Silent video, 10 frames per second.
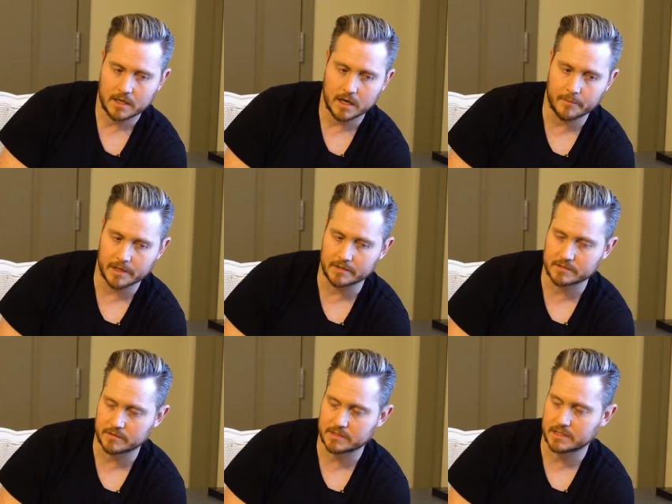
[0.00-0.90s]
Um, but I
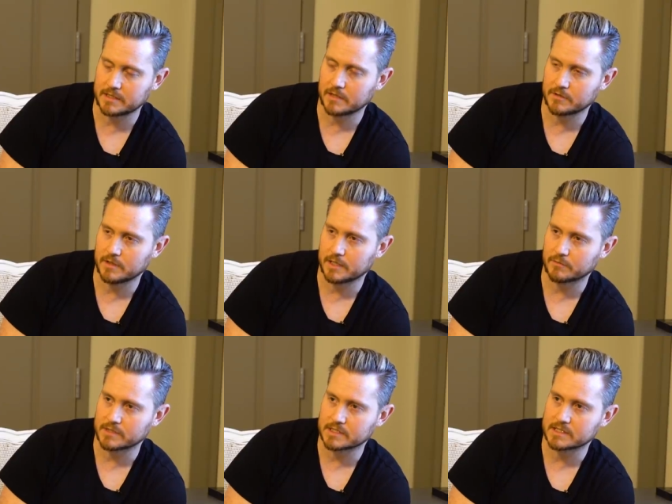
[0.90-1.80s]
also understand the
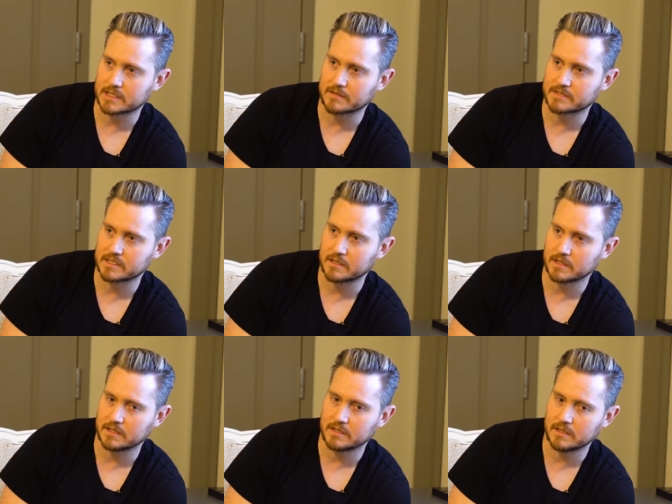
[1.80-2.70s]
underlying reasons. Like I've
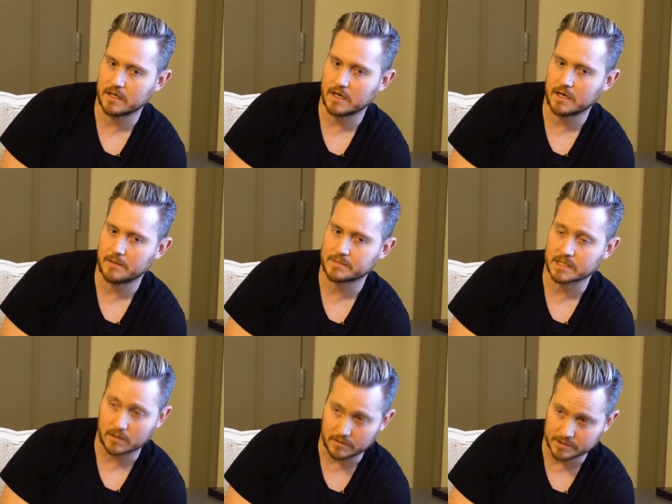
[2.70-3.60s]
studied um,
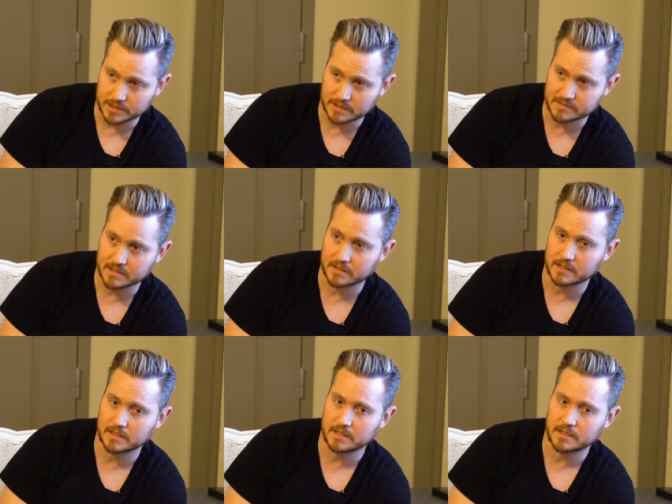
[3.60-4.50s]
psychology, I've
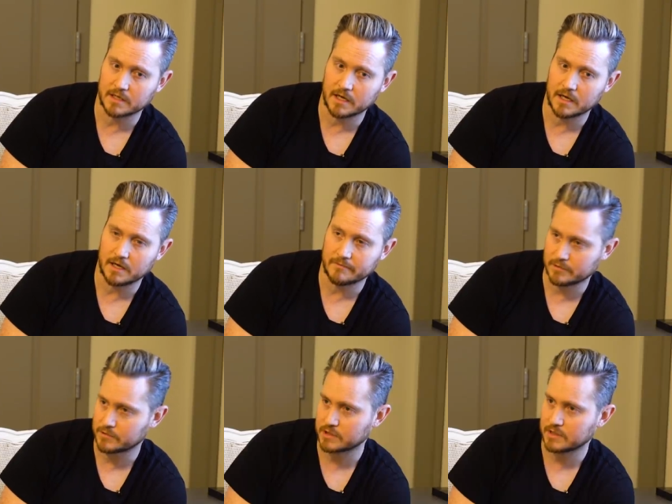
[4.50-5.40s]
studied uh,
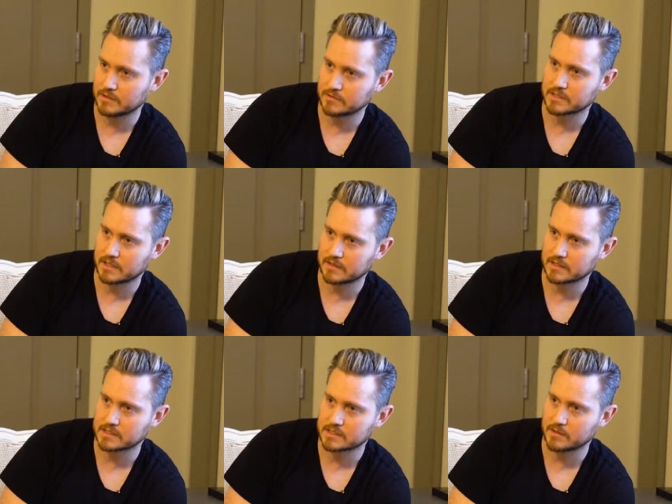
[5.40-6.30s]
evolution, those kind of things.